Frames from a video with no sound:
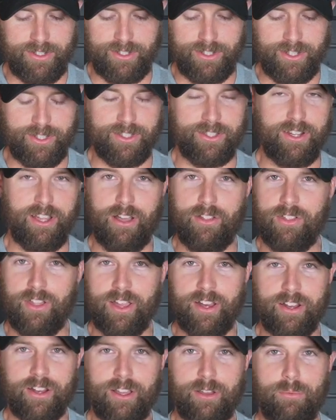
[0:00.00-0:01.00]
It's just not
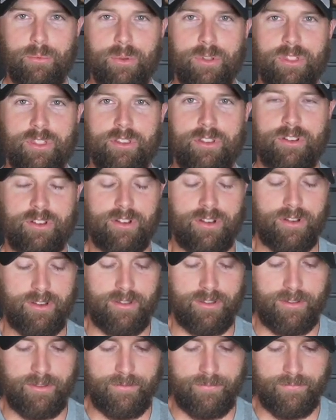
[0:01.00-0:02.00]
lining up with your
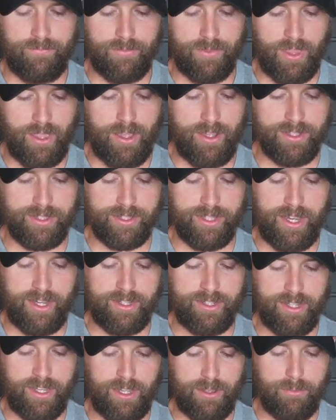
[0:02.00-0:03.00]

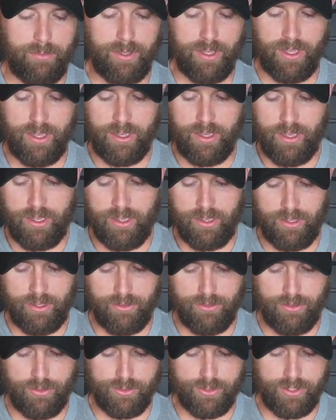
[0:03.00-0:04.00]
sight tape. You
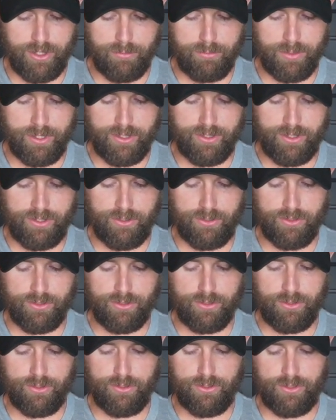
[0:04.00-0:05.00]
can loosen up these 2
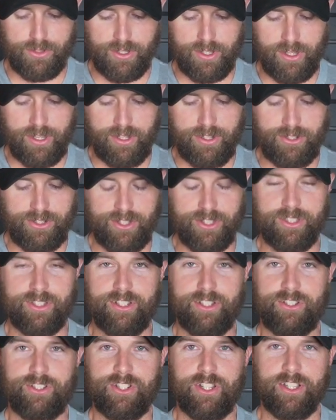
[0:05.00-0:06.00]
screws and just
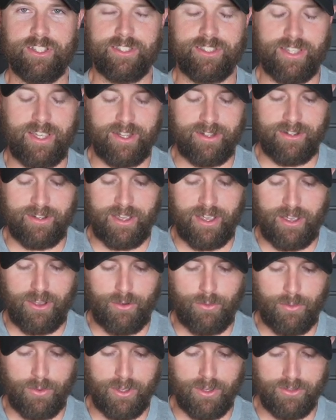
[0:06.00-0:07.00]
adjust that
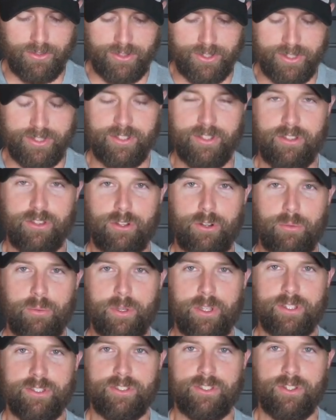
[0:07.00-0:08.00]
dial wheel just a little
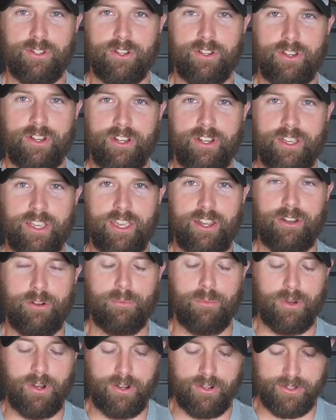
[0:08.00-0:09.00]
bit so your indicator
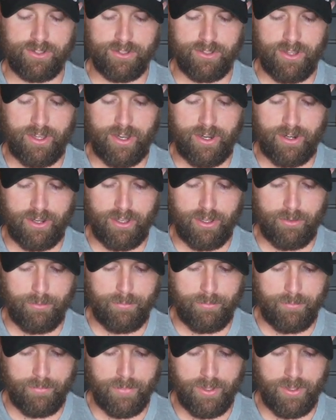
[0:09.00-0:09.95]
marks line up.